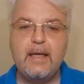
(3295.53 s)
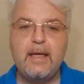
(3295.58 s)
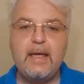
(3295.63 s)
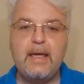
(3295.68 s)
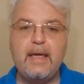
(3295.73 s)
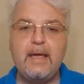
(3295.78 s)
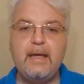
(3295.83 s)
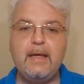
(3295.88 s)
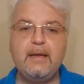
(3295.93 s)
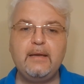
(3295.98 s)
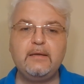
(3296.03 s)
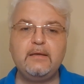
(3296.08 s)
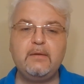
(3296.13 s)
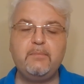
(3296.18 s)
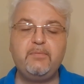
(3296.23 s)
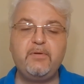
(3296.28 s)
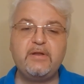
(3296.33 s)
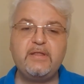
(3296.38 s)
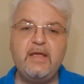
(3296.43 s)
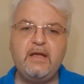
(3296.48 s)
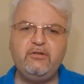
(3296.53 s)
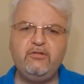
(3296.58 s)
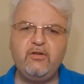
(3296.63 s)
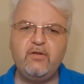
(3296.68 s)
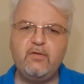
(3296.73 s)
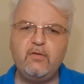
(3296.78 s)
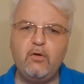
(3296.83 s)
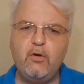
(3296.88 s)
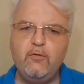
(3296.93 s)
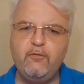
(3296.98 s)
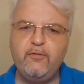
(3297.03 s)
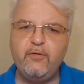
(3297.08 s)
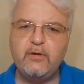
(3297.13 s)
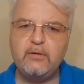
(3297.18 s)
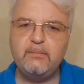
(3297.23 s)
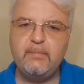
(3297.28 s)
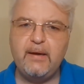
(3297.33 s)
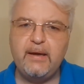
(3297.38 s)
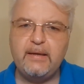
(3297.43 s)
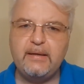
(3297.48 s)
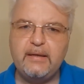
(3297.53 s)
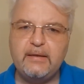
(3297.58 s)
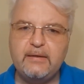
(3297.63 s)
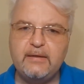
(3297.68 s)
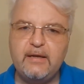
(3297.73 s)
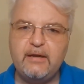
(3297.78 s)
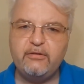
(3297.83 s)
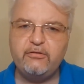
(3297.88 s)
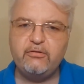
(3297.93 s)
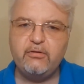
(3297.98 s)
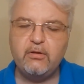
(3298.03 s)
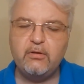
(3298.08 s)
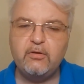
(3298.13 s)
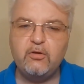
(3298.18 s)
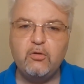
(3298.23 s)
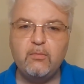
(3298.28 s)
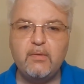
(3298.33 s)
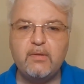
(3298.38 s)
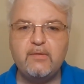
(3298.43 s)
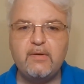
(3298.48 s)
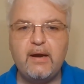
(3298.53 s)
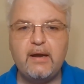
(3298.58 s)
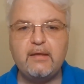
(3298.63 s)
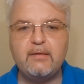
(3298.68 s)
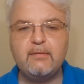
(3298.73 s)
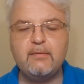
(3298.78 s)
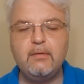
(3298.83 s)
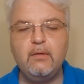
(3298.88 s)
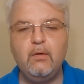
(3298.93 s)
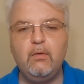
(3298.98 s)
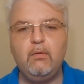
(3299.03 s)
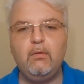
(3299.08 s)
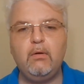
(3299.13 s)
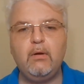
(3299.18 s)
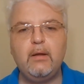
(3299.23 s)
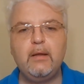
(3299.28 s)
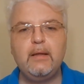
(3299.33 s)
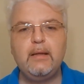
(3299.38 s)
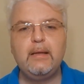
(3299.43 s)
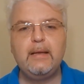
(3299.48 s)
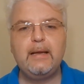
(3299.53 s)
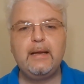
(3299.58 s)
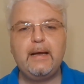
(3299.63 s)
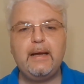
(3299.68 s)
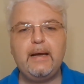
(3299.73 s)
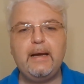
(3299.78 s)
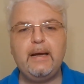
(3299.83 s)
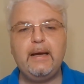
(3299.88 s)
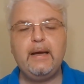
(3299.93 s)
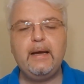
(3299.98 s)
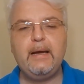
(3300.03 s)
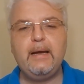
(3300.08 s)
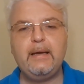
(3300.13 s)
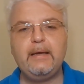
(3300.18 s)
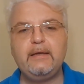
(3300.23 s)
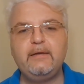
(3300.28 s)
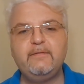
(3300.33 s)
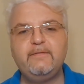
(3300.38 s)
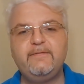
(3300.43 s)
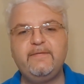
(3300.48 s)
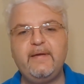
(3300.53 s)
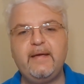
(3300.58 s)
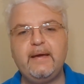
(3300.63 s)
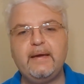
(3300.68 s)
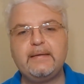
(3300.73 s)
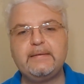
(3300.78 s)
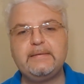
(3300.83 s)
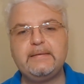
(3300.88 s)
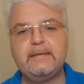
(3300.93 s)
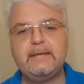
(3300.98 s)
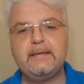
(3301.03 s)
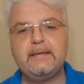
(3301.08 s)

And the protections offered by the international human rights law are, in fact,